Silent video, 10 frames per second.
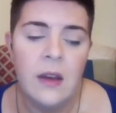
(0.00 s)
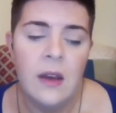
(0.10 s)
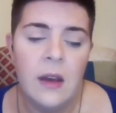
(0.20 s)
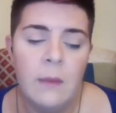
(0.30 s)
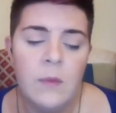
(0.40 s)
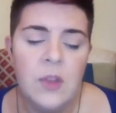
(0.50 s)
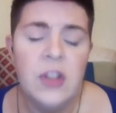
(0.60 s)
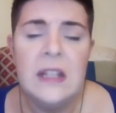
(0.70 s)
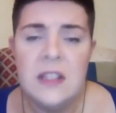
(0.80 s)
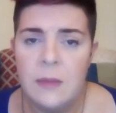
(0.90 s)
you
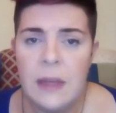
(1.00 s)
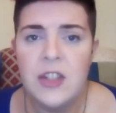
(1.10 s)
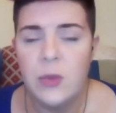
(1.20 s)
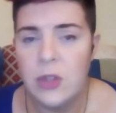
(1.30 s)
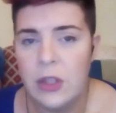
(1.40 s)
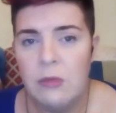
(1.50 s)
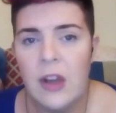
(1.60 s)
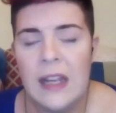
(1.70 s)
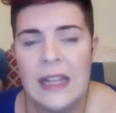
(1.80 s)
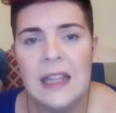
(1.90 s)
need to make sure that you
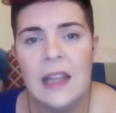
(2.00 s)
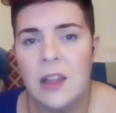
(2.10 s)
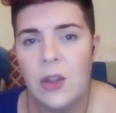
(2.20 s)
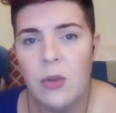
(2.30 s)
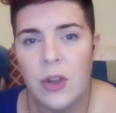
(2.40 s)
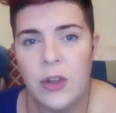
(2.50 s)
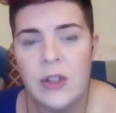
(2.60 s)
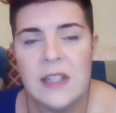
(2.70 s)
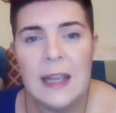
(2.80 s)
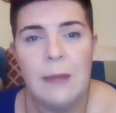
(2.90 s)
write in there that you're a
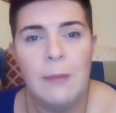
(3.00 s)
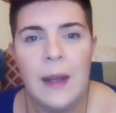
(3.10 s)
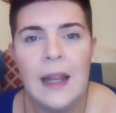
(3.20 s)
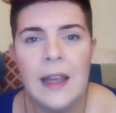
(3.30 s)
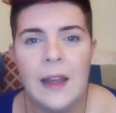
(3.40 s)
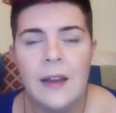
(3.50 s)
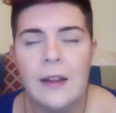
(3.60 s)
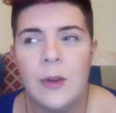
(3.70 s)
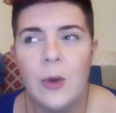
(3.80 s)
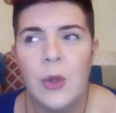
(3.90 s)
good team player,
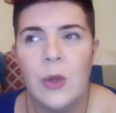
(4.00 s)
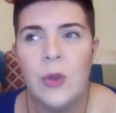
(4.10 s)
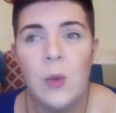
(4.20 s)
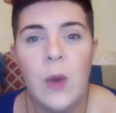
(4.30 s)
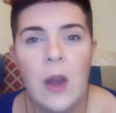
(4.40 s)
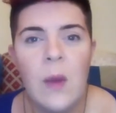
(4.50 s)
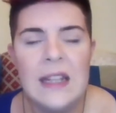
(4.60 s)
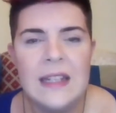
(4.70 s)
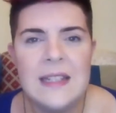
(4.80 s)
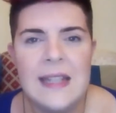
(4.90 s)
or you work well
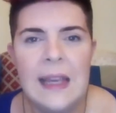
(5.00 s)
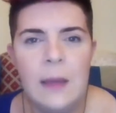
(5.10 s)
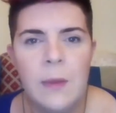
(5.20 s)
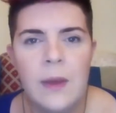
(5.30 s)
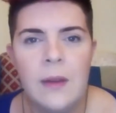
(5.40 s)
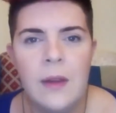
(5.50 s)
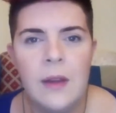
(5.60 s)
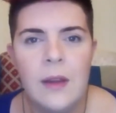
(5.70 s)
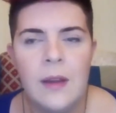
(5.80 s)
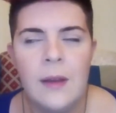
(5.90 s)
in a team.
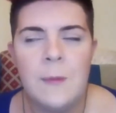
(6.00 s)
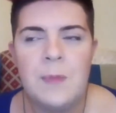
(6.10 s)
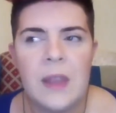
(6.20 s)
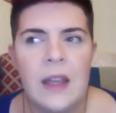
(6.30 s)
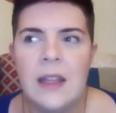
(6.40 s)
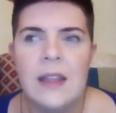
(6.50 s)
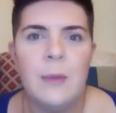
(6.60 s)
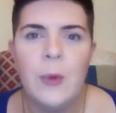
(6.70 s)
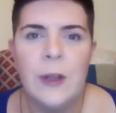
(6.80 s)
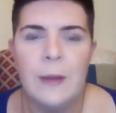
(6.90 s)
And at
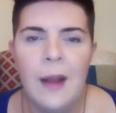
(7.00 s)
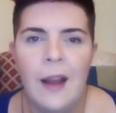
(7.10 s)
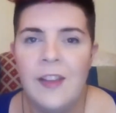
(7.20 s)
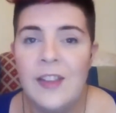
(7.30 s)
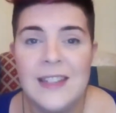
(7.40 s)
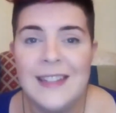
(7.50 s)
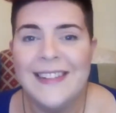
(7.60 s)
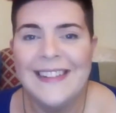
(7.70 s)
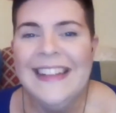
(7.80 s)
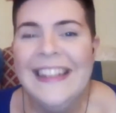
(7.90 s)
that point in my life, I
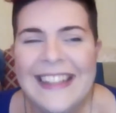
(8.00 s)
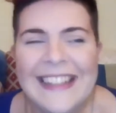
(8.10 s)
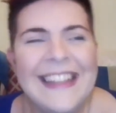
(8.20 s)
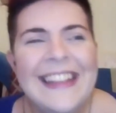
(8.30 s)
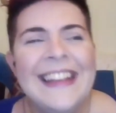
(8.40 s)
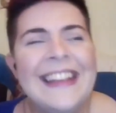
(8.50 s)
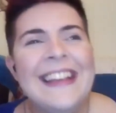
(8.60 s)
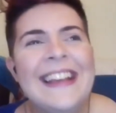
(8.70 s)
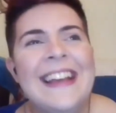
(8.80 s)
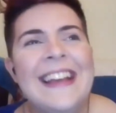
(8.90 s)
didn't.
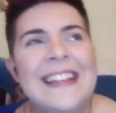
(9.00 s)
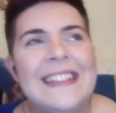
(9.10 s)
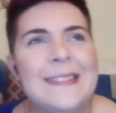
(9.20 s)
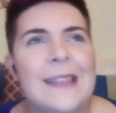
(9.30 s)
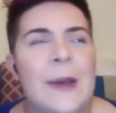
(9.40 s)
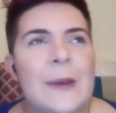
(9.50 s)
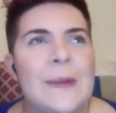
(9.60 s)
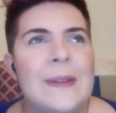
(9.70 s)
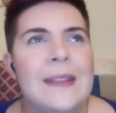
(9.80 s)
So